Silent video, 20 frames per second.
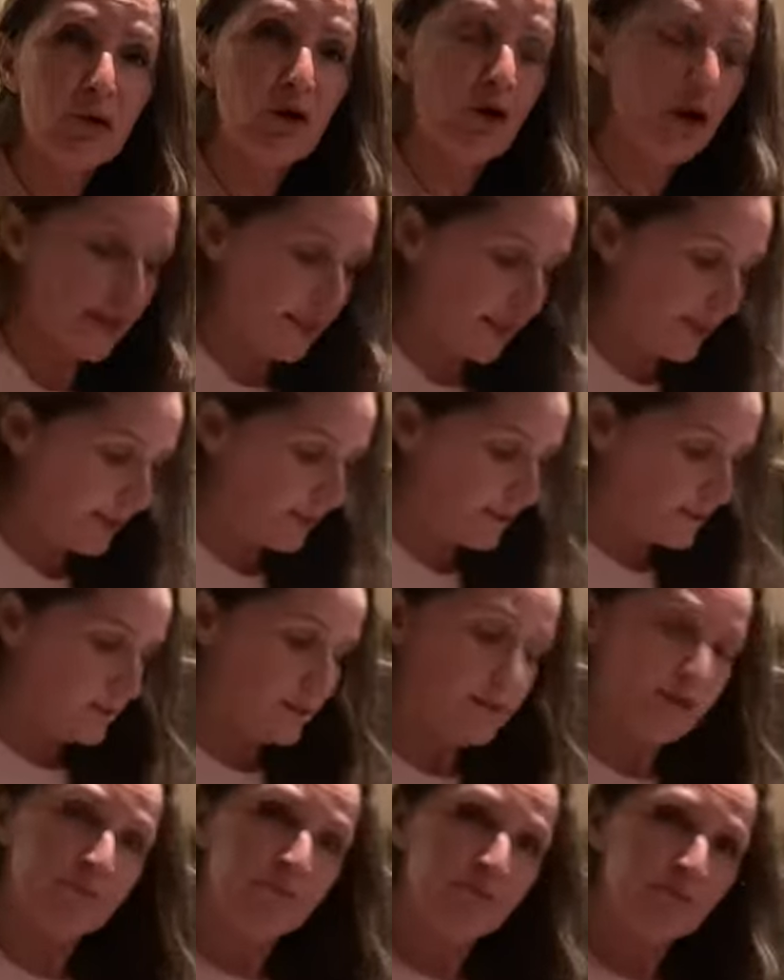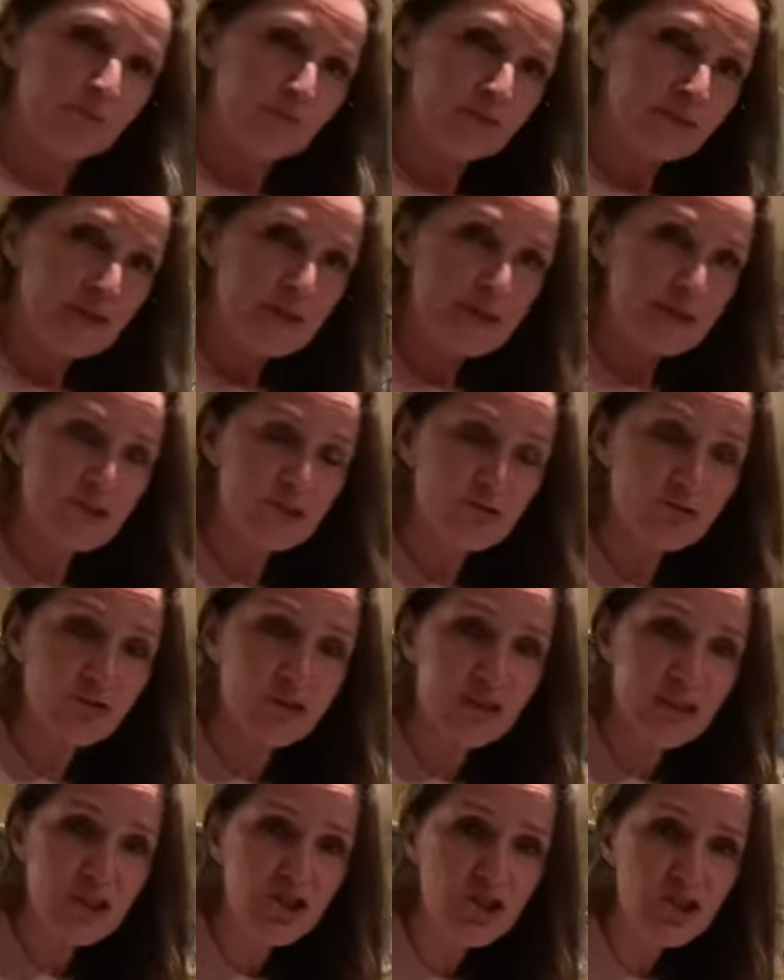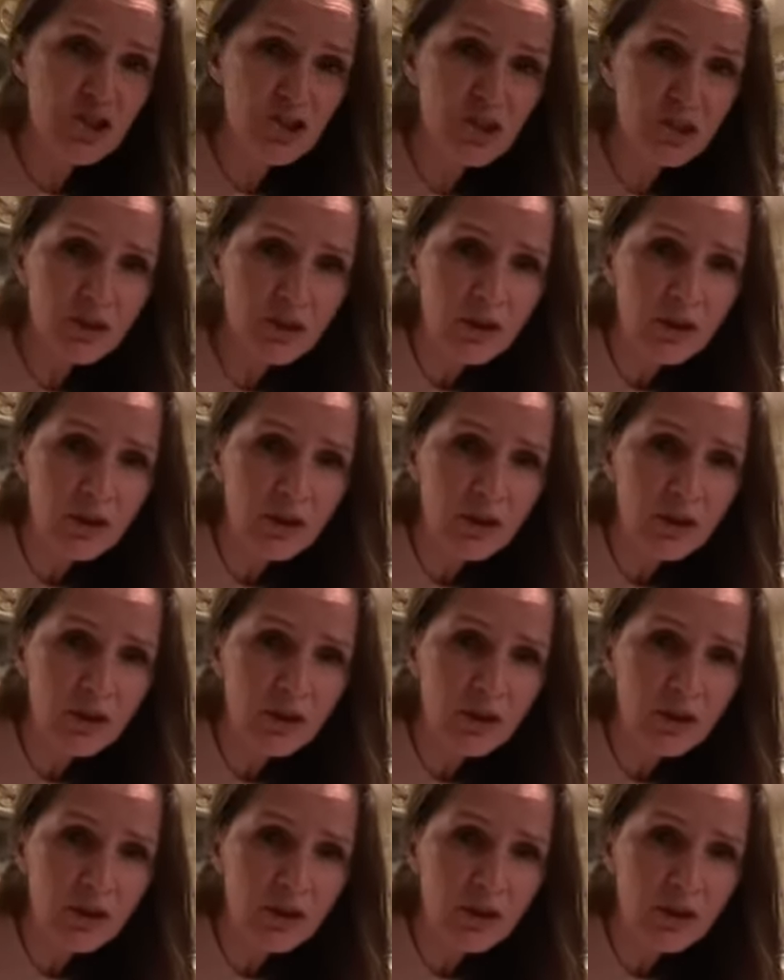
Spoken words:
I eat is fresh.